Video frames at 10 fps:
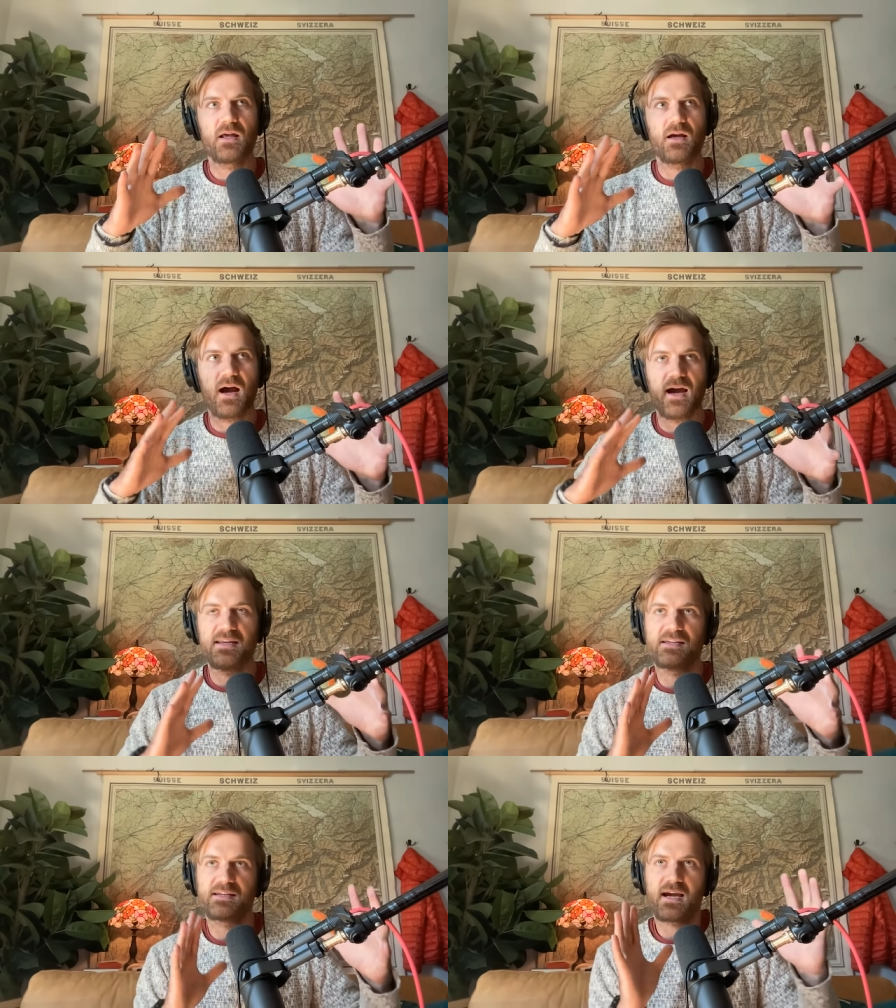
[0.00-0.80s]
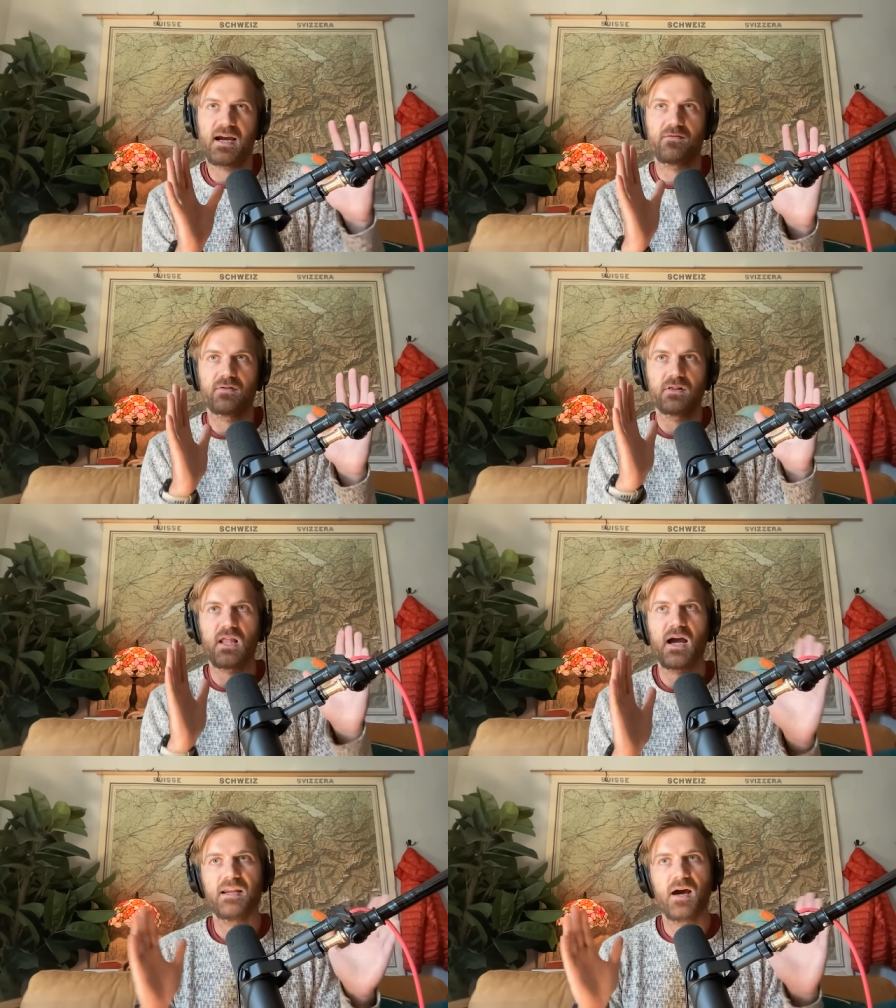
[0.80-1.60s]
I need to kind of
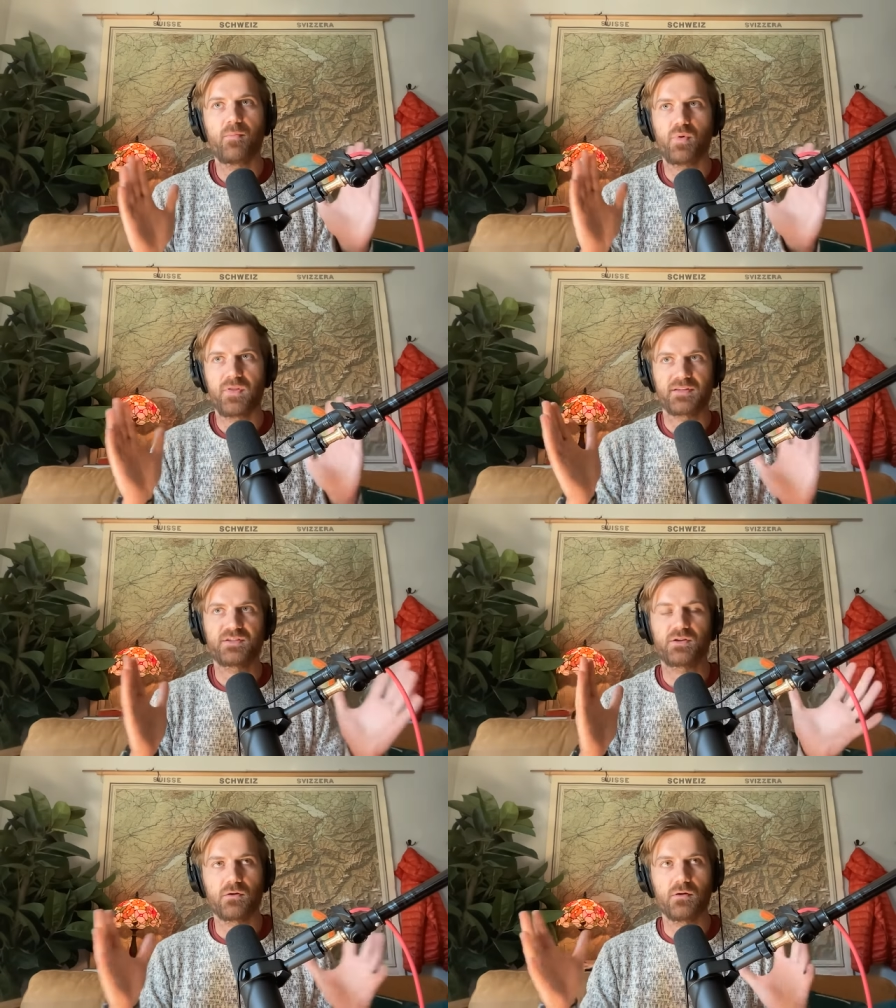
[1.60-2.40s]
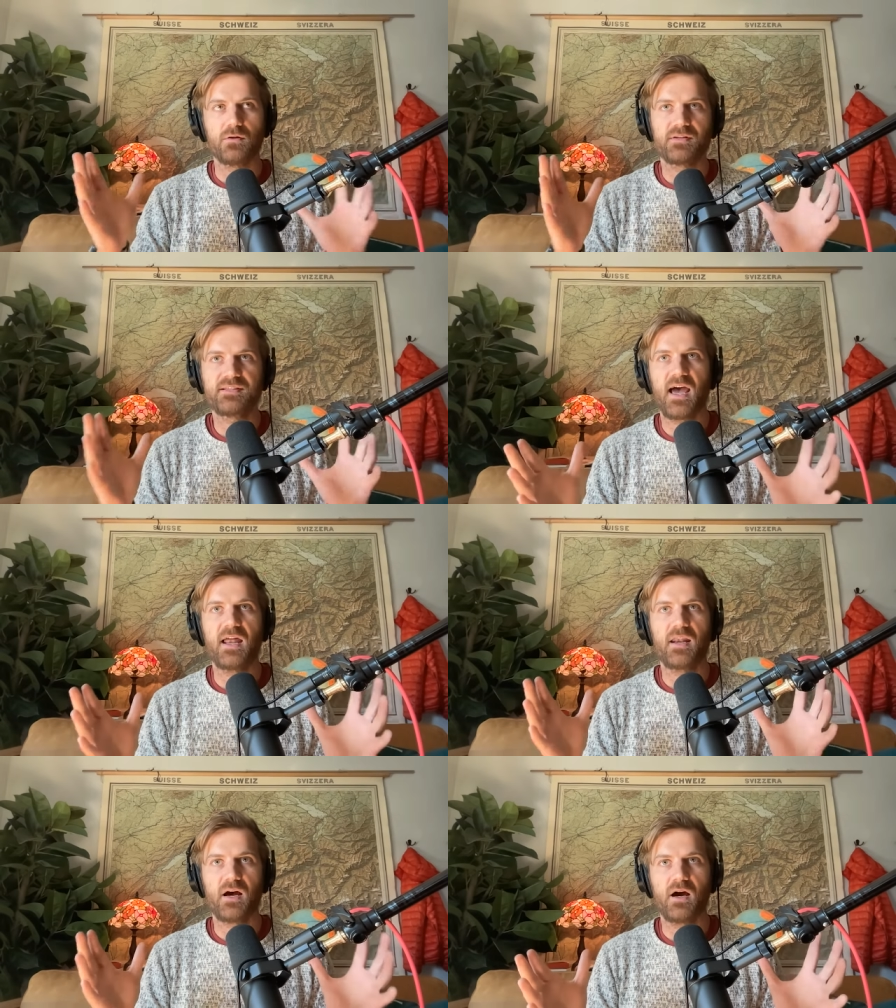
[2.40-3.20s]
line up with a certain
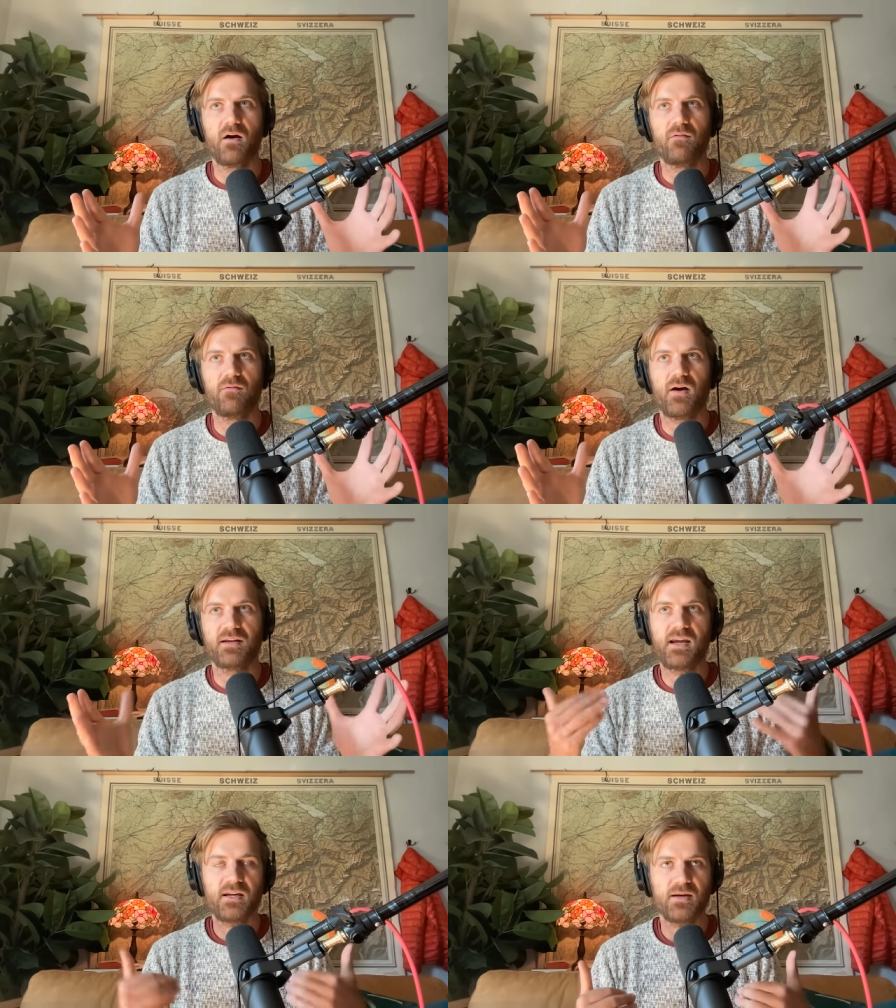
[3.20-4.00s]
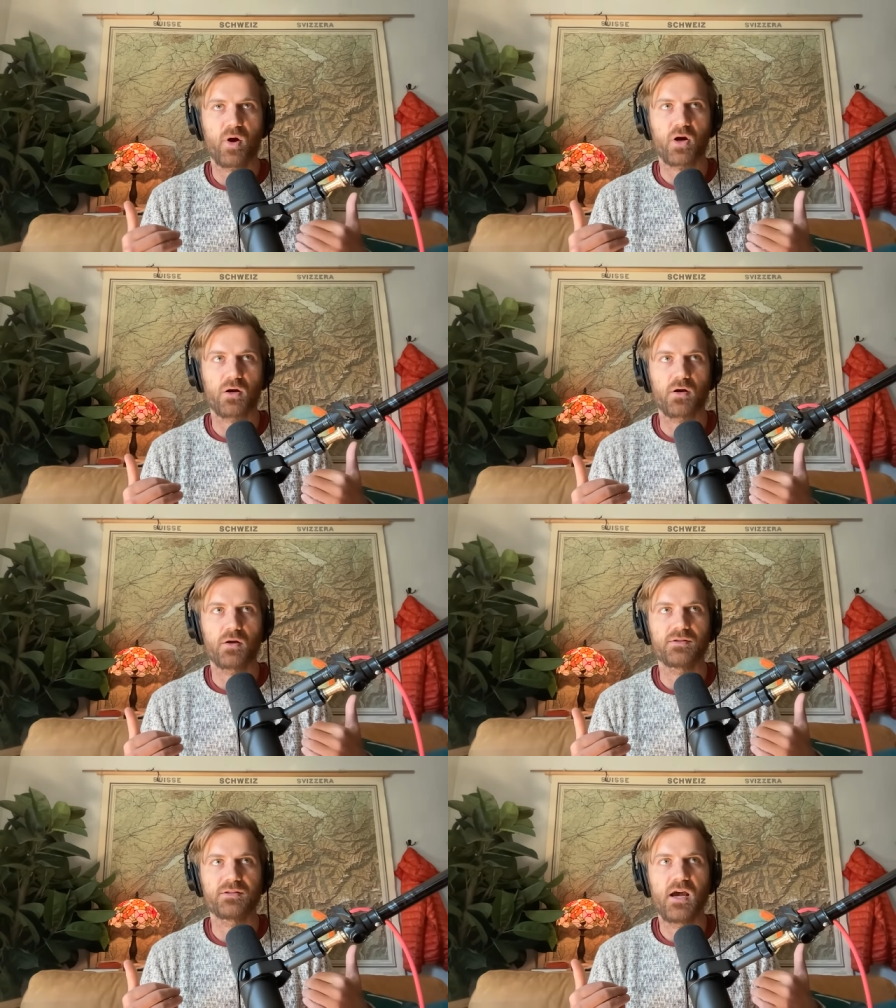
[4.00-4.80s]
set of identity
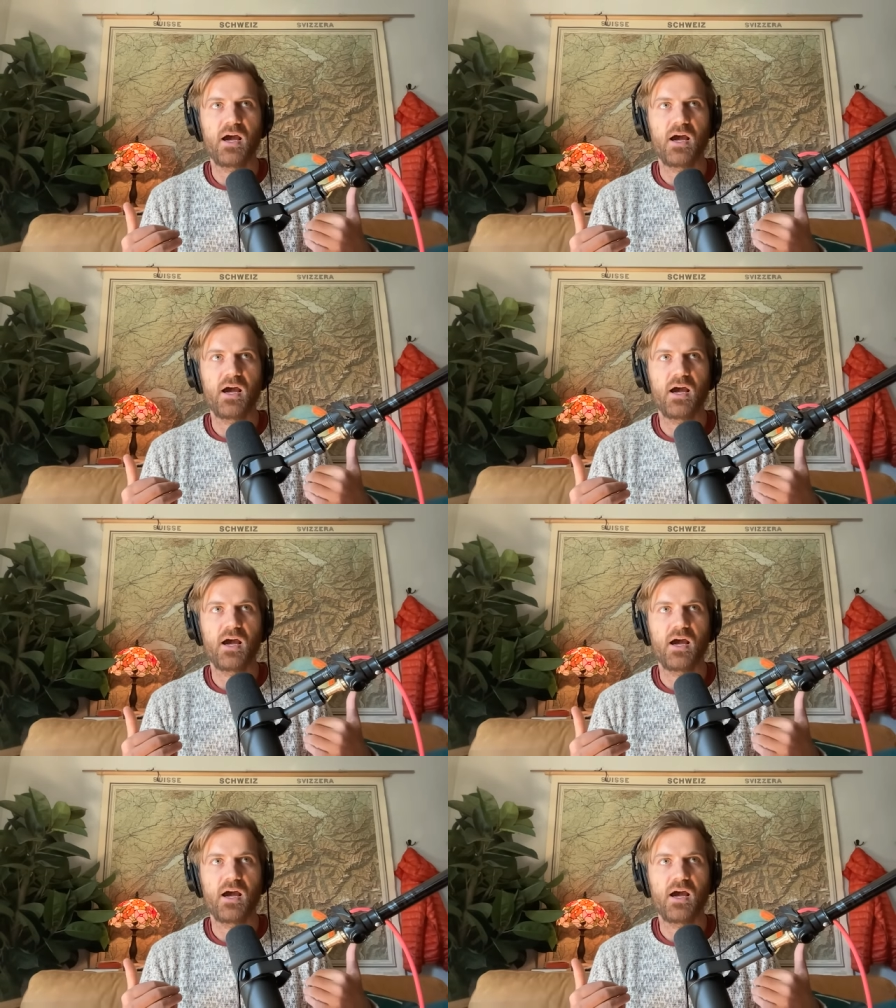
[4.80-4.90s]
markers.